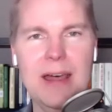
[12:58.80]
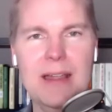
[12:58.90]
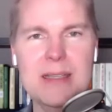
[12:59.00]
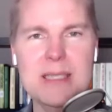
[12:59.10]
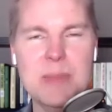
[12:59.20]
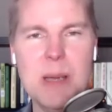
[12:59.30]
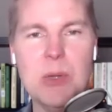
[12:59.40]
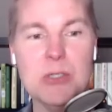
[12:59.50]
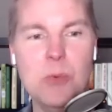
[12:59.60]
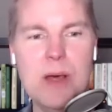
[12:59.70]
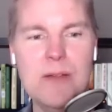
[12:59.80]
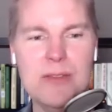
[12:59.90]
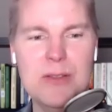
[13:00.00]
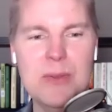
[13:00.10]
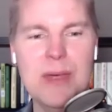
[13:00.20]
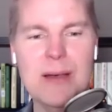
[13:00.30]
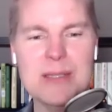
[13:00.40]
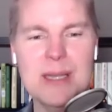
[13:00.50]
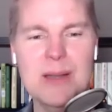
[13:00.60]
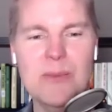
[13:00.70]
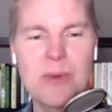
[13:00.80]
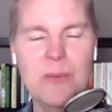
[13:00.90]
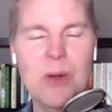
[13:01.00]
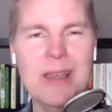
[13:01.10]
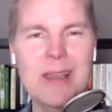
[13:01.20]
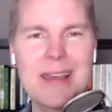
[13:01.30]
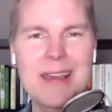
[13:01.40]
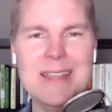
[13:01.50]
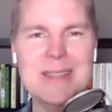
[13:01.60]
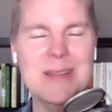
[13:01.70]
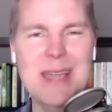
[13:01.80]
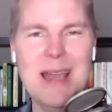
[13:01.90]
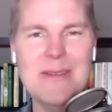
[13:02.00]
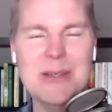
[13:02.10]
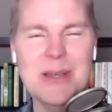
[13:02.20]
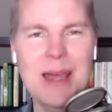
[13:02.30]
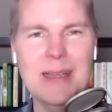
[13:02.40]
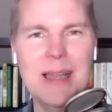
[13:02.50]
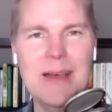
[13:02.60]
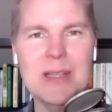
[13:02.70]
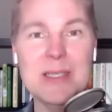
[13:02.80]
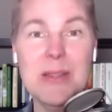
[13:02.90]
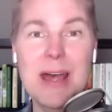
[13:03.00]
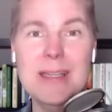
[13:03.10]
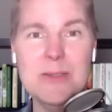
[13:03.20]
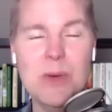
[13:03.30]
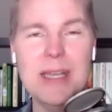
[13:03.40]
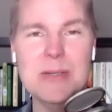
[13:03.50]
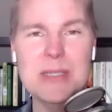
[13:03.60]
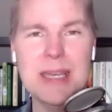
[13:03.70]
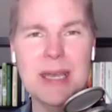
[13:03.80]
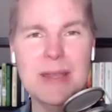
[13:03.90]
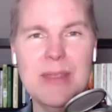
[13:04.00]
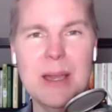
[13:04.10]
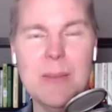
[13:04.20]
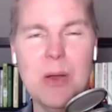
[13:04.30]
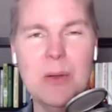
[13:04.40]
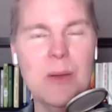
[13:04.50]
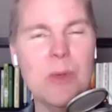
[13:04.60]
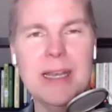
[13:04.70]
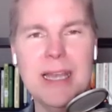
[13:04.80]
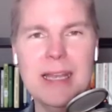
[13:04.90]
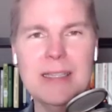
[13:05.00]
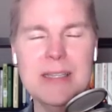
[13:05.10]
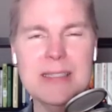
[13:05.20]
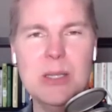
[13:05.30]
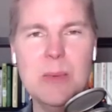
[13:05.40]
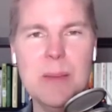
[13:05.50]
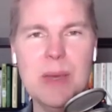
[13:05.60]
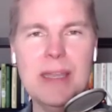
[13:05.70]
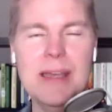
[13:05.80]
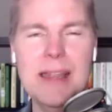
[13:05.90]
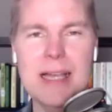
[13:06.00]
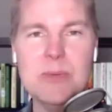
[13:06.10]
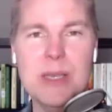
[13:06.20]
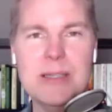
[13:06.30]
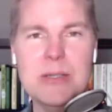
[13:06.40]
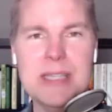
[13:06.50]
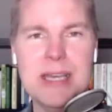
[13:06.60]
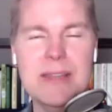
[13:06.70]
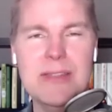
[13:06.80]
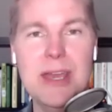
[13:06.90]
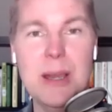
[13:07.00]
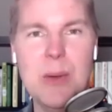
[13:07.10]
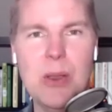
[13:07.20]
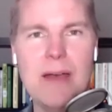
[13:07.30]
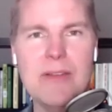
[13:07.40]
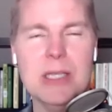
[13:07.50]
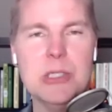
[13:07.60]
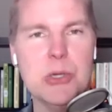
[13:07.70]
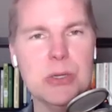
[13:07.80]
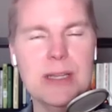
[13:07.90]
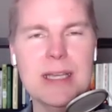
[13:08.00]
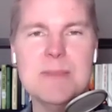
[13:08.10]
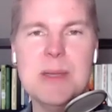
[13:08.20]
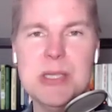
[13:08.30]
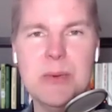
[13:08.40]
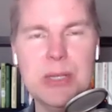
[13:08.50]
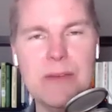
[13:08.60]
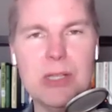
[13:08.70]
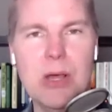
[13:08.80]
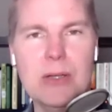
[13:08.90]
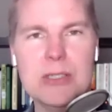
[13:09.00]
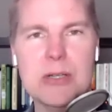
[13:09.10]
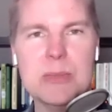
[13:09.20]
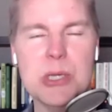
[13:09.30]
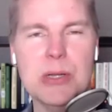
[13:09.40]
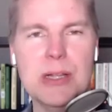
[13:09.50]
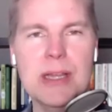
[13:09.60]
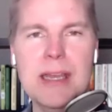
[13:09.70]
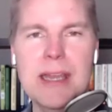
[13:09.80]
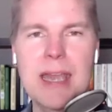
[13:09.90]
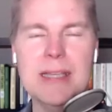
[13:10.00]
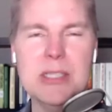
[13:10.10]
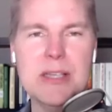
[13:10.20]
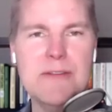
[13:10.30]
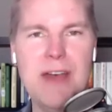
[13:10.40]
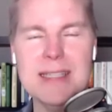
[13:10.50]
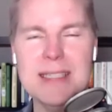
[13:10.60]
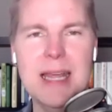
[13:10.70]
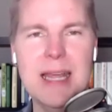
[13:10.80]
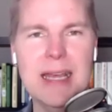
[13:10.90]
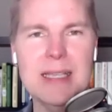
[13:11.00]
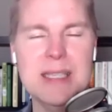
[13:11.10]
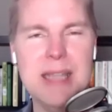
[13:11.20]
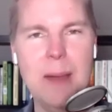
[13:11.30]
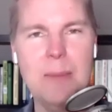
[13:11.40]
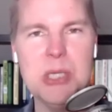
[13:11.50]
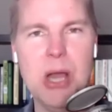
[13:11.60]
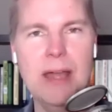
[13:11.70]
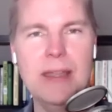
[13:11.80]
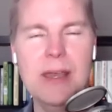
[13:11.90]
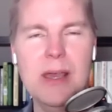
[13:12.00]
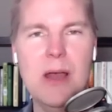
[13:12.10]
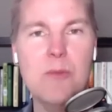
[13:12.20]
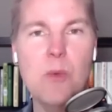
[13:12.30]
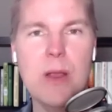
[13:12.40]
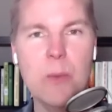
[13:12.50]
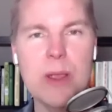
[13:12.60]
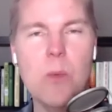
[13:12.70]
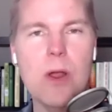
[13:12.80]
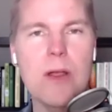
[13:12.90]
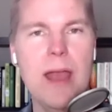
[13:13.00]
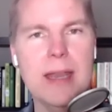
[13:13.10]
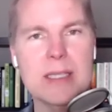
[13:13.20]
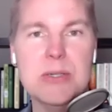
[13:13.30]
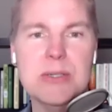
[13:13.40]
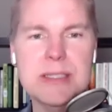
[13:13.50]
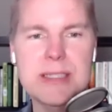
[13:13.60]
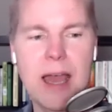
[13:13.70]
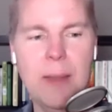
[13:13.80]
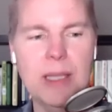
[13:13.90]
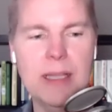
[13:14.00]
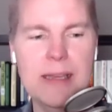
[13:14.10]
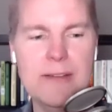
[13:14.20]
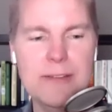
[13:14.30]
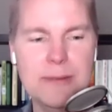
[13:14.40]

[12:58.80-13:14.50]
September 12th, 2001, so the day after 9/11. So that is one interesting about, and we're going to get into this a little bit, but that's one interesting thing about having a journal, and especially when you have a long-term journal, it's just a fascinating snapshot of where we were at a certain time in life.